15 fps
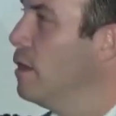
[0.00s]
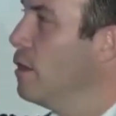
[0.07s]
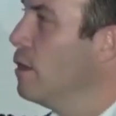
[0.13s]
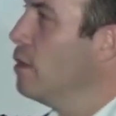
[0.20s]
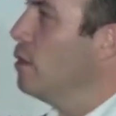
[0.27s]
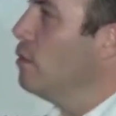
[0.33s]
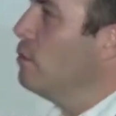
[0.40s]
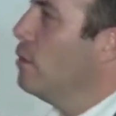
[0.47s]

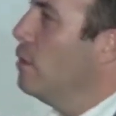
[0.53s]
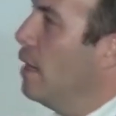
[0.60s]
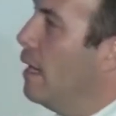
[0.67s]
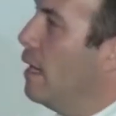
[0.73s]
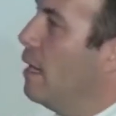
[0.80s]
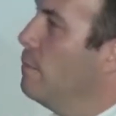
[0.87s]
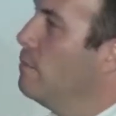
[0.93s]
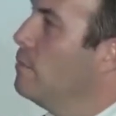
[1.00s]

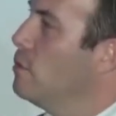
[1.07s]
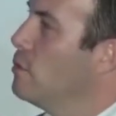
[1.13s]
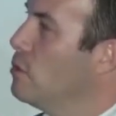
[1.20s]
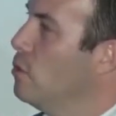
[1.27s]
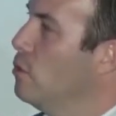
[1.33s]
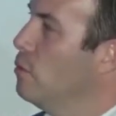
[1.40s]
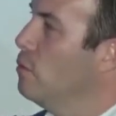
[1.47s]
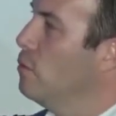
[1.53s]

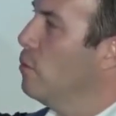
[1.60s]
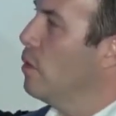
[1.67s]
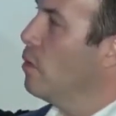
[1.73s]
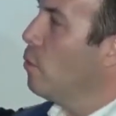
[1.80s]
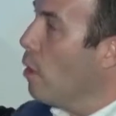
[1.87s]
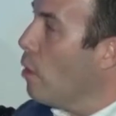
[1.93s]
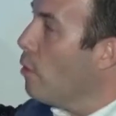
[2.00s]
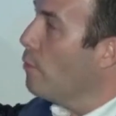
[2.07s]
so where
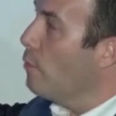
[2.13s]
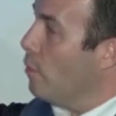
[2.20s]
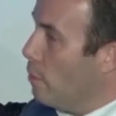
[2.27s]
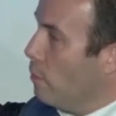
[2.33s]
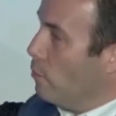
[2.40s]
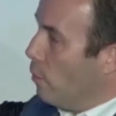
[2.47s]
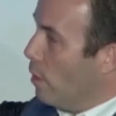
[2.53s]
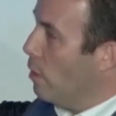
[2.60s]

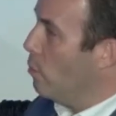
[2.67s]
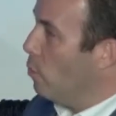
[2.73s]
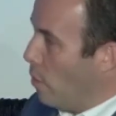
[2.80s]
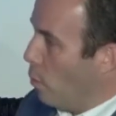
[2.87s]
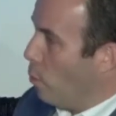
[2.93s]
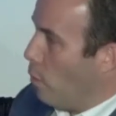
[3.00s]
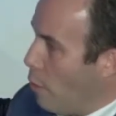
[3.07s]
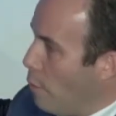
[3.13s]

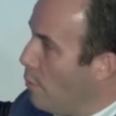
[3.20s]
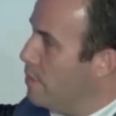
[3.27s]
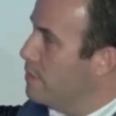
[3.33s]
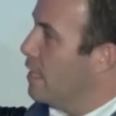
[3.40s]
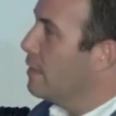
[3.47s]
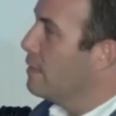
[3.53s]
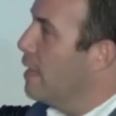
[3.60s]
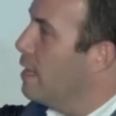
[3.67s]
were we with
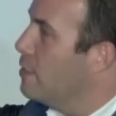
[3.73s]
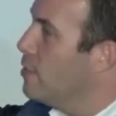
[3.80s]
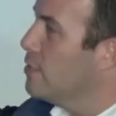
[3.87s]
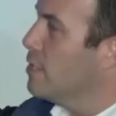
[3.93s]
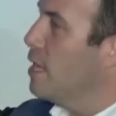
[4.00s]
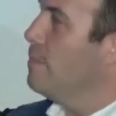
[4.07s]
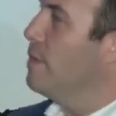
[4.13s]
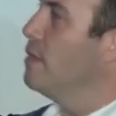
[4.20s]
technology,
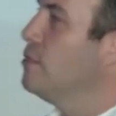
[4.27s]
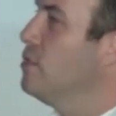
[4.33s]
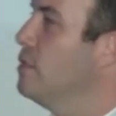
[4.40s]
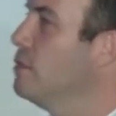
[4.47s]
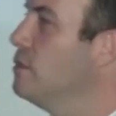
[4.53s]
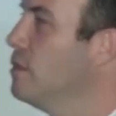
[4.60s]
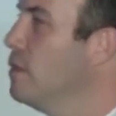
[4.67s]
as I mentioned?